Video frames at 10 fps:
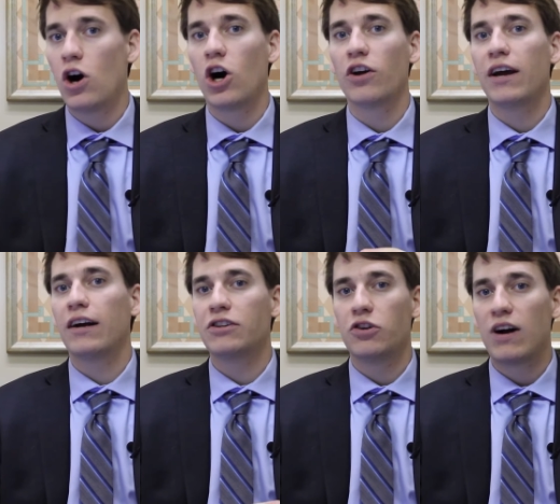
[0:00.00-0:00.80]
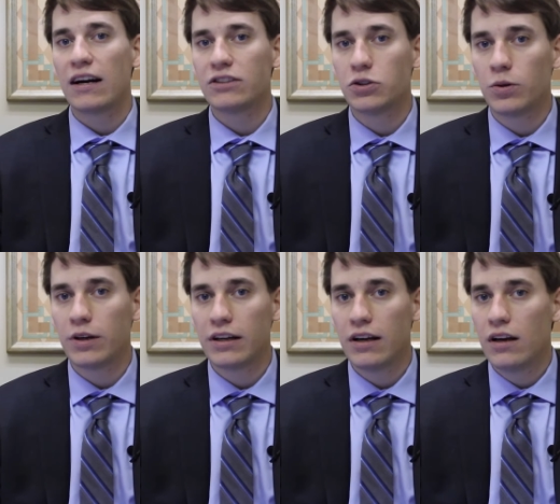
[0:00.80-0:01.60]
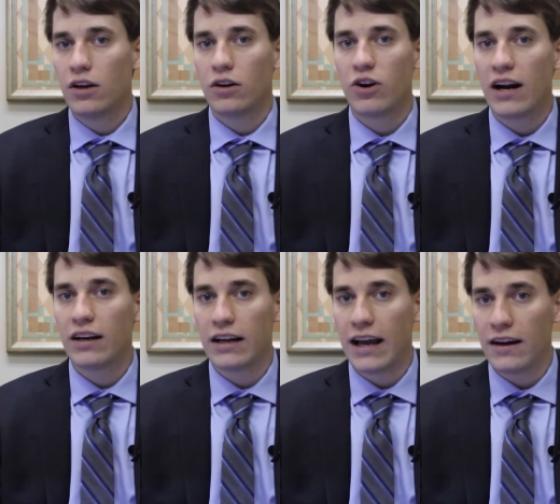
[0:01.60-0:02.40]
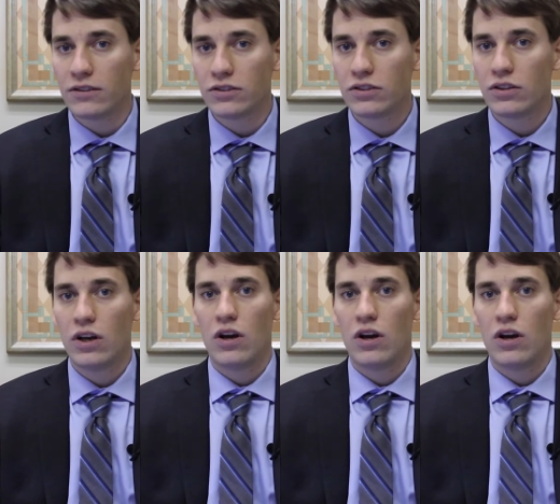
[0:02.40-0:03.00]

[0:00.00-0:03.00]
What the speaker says: Are there any derogatory credit accounts?